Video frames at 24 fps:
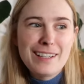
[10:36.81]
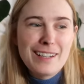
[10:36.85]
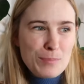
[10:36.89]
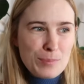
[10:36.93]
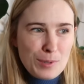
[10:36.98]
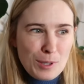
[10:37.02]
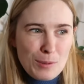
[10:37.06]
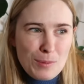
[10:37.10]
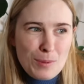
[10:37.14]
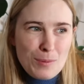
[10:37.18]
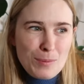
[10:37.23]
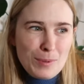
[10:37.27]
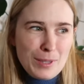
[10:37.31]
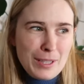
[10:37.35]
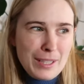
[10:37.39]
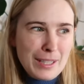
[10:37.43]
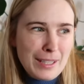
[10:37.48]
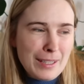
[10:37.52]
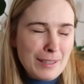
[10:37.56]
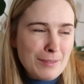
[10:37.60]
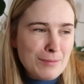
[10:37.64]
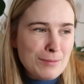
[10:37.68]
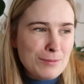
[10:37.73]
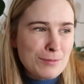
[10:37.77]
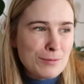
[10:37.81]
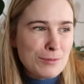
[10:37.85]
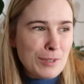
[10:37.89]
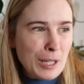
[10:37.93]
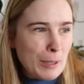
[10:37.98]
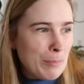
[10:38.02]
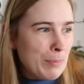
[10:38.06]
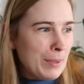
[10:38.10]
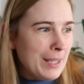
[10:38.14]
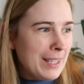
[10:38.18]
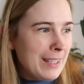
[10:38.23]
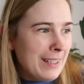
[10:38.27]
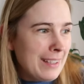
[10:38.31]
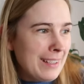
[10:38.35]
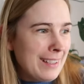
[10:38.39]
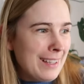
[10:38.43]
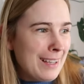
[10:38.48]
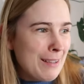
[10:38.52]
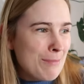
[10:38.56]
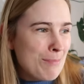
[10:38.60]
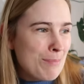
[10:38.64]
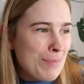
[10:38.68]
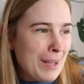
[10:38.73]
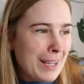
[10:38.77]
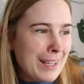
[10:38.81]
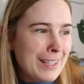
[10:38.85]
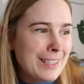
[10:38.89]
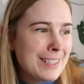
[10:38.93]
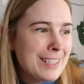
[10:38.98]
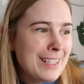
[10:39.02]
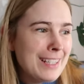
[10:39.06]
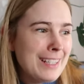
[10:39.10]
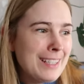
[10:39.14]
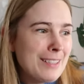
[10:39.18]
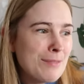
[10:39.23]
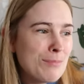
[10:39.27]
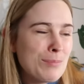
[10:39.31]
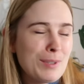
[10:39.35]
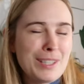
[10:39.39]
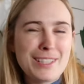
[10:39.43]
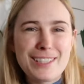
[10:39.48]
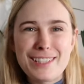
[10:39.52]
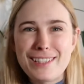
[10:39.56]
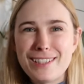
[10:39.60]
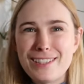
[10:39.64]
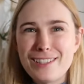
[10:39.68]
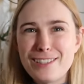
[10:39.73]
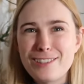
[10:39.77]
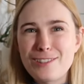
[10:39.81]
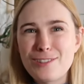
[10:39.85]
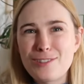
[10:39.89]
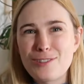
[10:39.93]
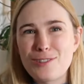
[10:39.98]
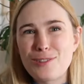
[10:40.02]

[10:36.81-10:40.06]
probably wrapping and packaging presents